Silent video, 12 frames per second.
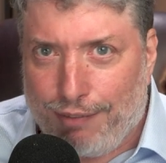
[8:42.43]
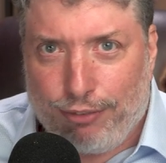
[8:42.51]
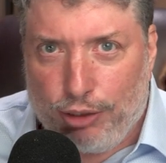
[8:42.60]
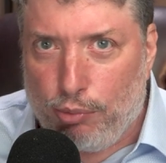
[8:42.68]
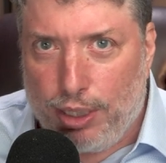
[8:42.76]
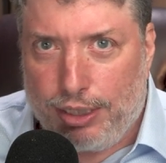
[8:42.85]

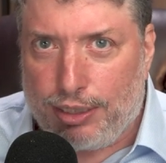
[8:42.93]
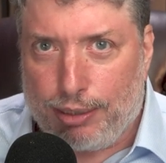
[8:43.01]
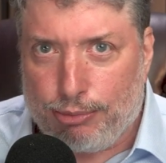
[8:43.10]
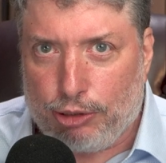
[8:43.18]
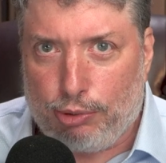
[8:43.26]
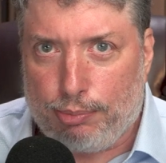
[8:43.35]
Every one of
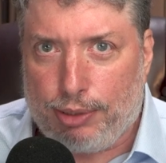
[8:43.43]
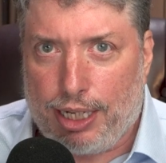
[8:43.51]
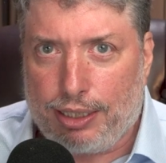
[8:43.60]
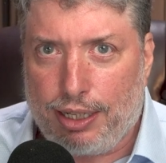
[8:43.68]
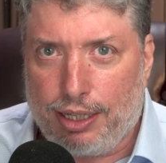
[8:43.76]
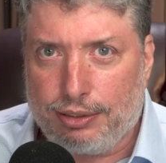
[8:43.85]
them is ripped
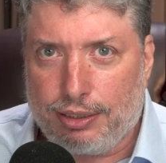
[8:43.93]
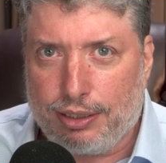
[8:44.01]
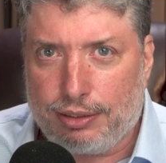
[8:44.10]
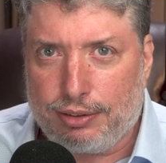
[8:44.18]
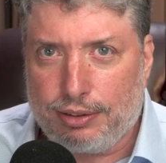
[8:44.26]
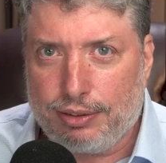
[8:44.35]
out of
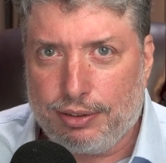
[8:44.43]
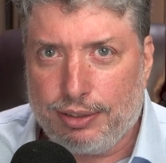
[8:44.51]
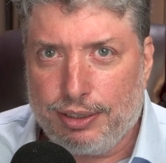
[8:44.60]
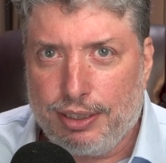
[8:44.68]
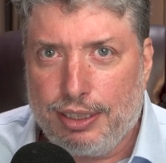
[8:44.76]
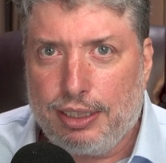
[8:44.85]
context.
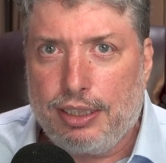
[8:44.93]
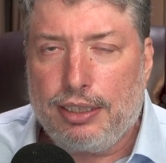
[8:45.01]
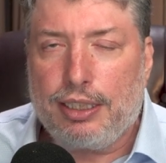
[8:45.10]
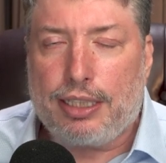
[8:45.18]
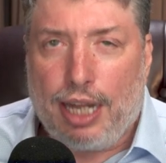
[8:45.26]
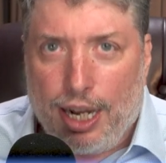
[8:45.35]

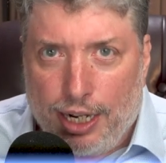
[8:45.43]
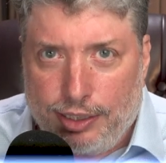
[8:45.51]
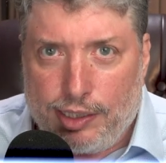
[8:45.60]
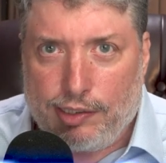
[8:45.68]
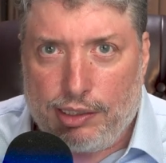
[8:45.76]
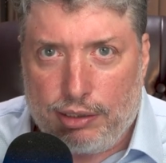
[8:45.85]
The
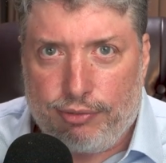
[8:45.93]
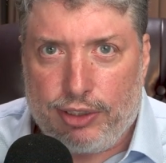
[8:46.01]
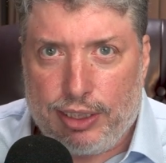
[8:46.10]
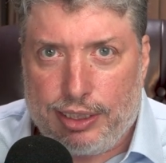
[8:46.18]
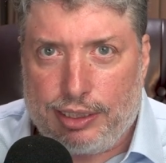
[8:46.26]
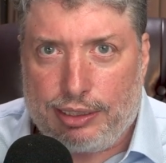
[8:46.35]
context of
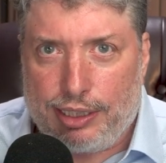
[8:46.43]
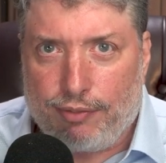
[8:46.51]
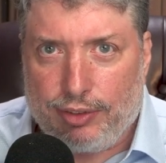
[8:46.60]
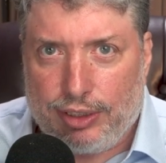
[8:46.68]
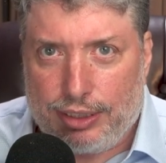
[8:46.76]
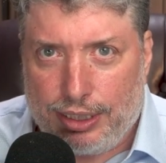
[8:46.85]
Leviticus
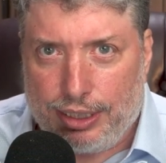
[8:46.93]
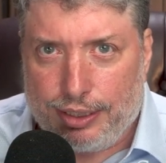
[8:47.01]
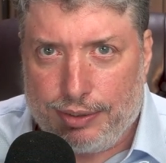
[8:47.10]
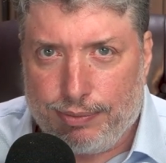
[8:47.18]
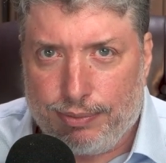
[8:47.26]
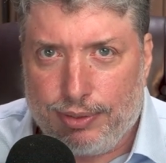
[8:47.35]

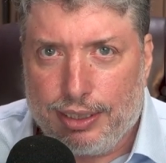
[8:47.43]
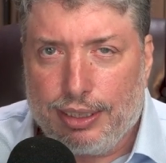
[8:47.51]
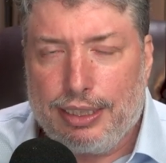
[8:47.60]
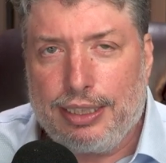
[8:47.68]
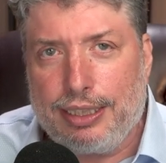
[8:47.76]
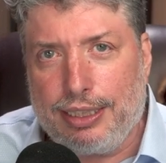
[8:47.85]
17
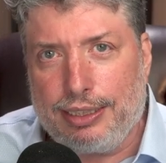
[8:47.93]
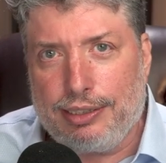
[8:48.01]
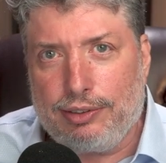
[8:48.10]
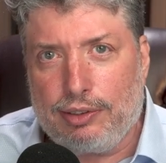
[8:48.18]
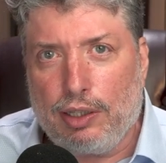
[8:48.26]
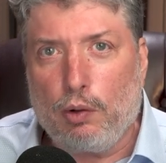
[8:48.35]

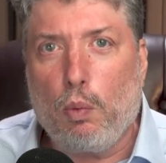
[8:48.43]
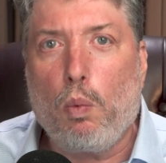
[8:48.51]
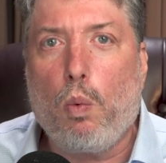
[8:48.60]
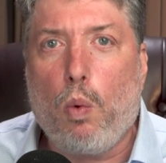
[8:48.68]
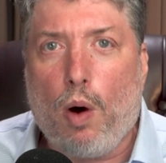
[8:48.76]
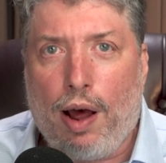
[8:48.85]
is
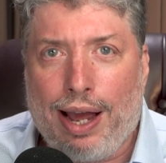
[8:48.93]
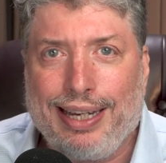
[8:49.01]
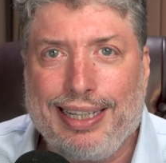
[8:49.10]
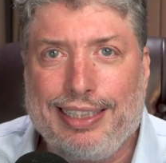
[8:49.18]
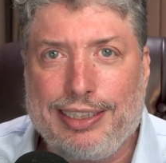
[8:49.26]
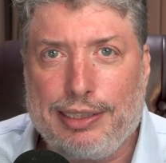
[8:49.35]
why
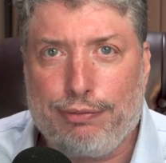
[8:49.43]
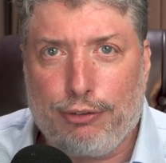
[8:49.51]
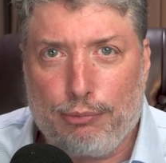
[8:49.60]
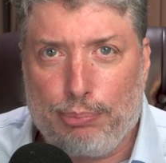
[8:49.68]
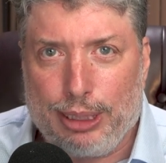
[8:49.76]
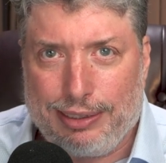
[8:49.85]
it is
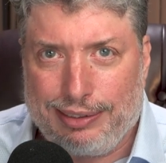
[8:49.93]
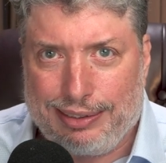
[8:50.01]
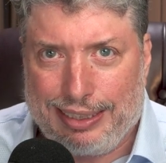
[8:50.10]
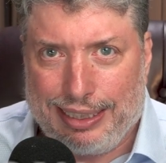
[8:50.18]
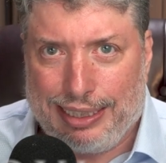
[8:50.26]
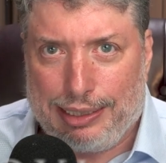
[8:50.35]
forbidden
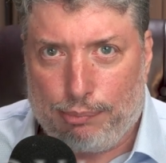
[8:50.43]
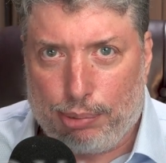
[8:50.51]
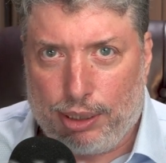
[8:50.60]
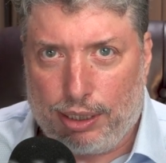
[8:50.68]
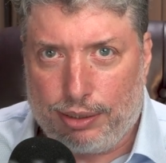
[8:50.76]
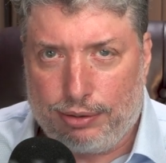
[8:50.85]
to eat
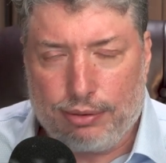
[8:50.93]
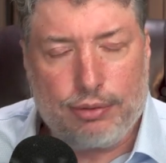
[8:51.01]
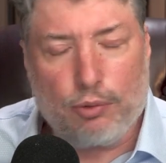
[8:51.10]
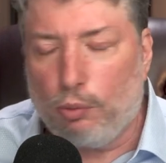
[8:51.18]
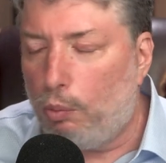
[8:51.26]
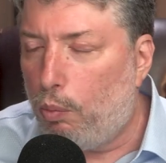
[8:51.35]
blood,
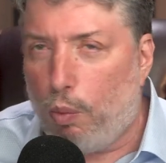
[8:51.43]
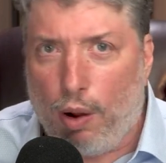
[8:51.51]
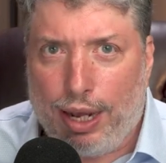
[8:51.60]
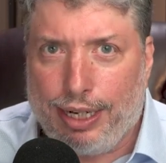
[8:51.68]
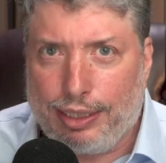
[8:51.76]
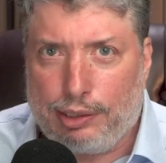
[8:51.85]

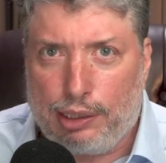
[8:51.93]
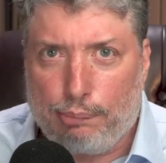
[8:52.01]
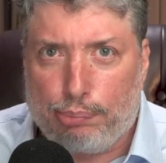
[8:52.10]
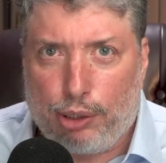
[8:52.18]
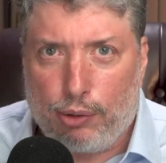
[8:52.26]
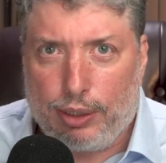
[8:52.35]
why it's
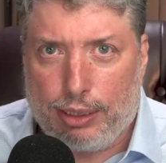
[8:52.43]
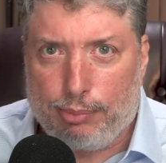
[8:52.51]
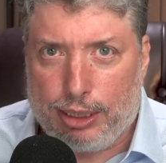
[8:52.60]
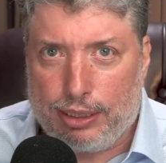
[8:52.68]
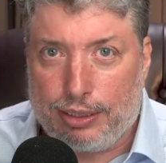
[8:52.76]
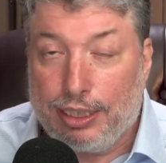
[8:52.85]

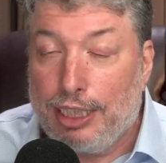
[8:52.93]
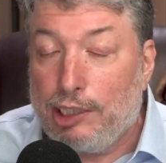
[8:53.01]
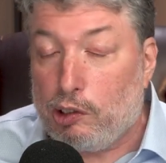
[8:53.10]
prohibited.